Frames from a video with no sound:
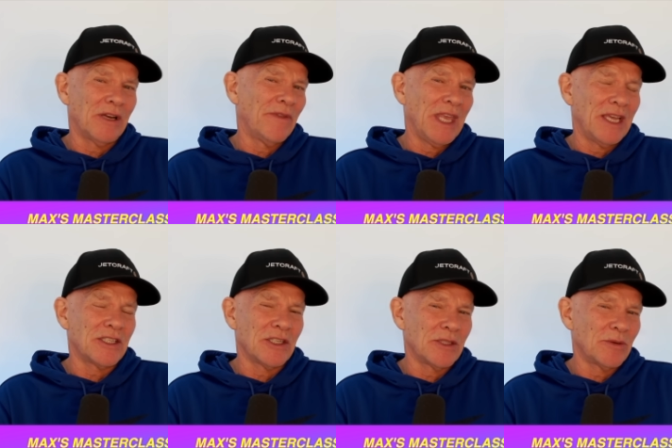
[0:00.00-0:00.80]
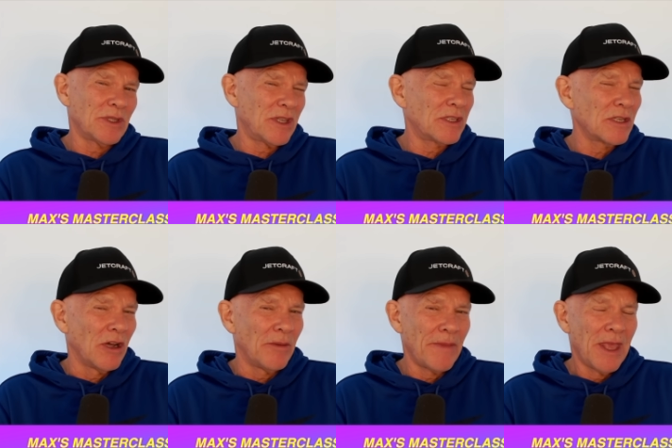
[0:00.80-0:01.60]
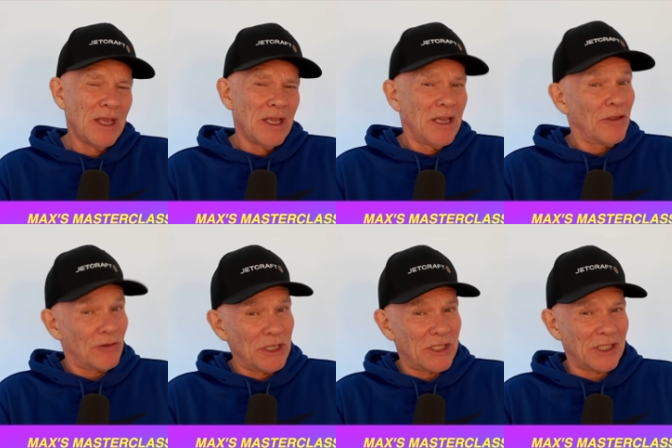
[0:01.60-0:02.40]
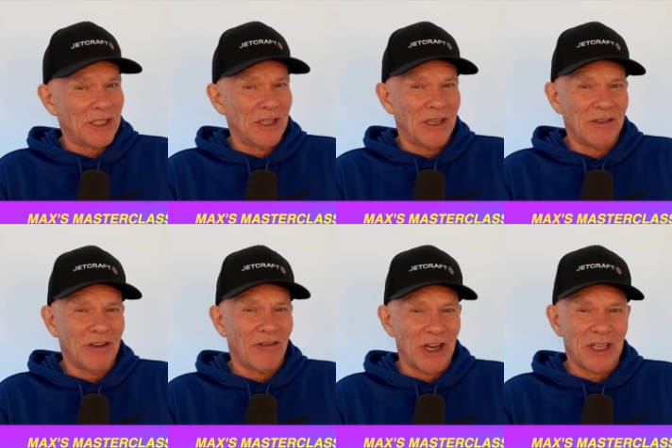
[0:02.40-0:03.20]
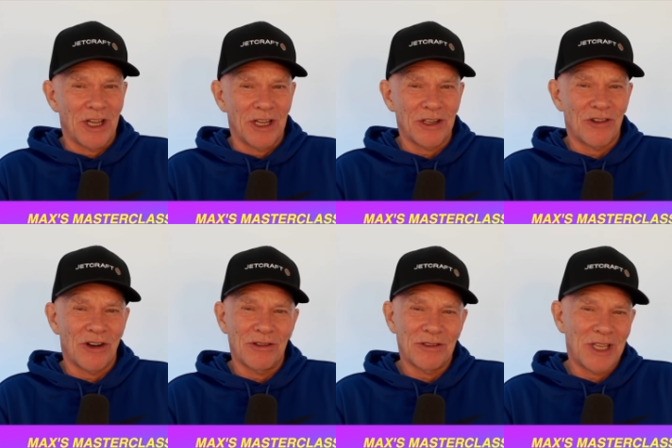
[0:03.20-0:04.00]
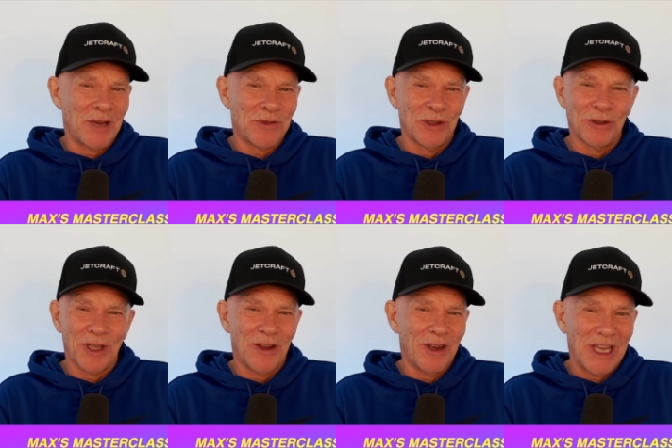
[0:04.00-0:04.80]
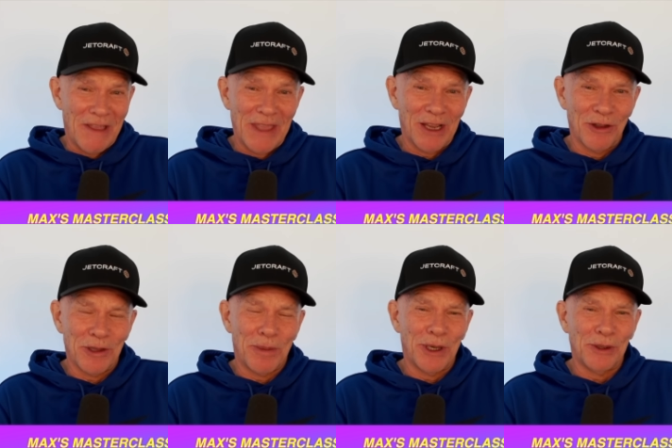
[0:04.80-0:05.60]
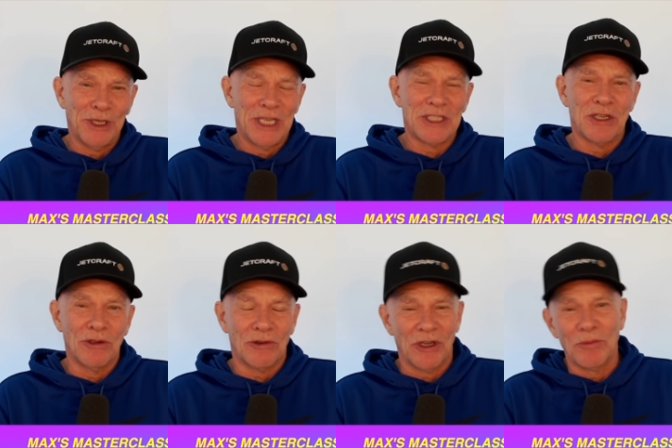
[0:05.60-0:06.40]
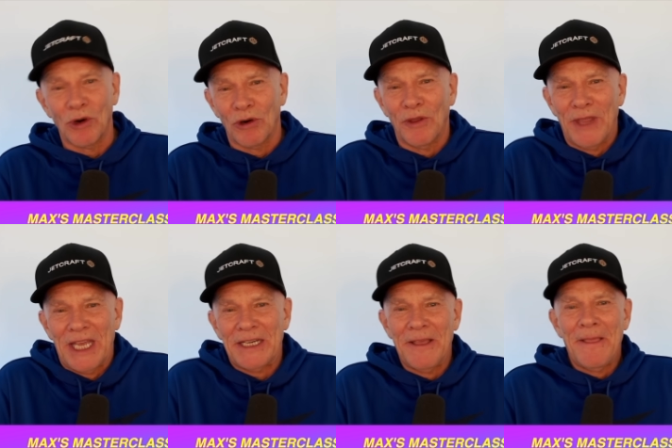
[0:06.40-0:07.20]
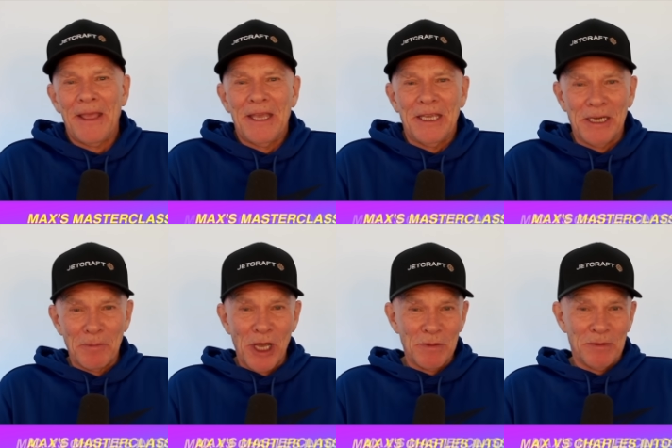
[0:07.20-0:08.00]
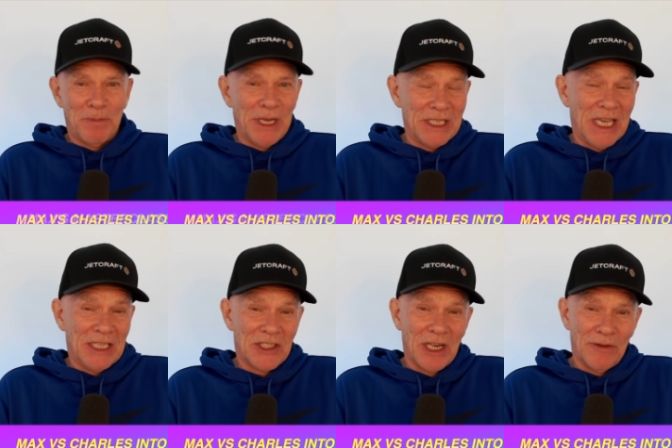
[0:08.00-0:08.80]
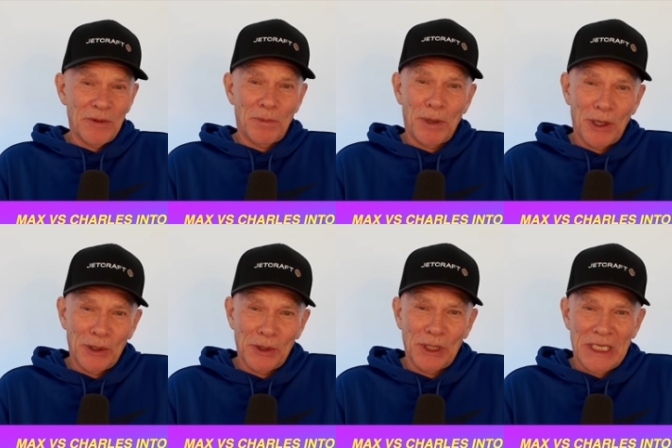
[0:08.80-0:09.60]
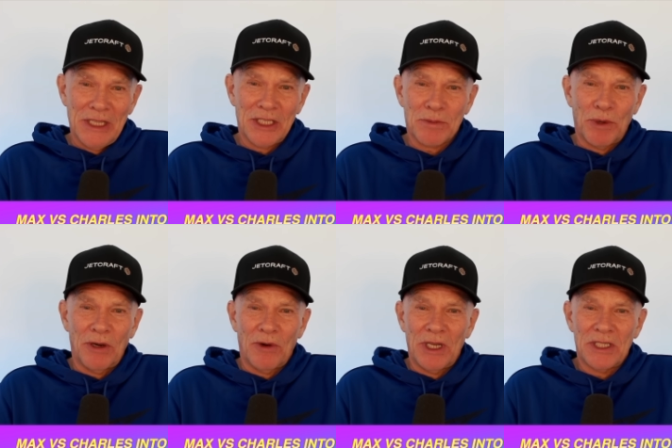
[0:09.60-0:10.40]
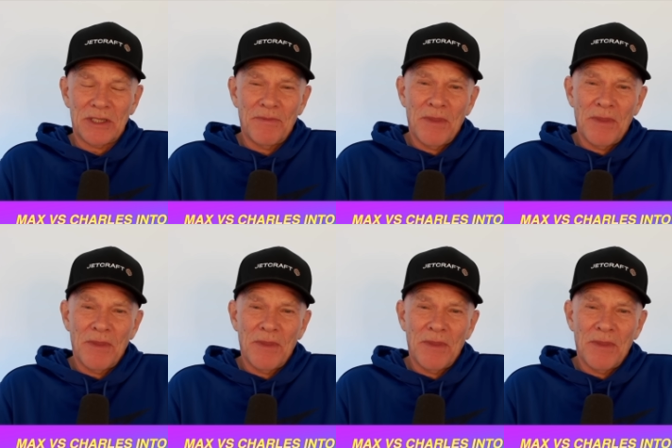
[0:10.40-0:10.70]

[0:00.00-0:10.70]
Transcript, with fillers: of the S's, it was at the top. three sixty though, great car control, kept it all going, and then got the pole in S Q three. More on that in a moment. But yeah, started from the pole in the sprint race,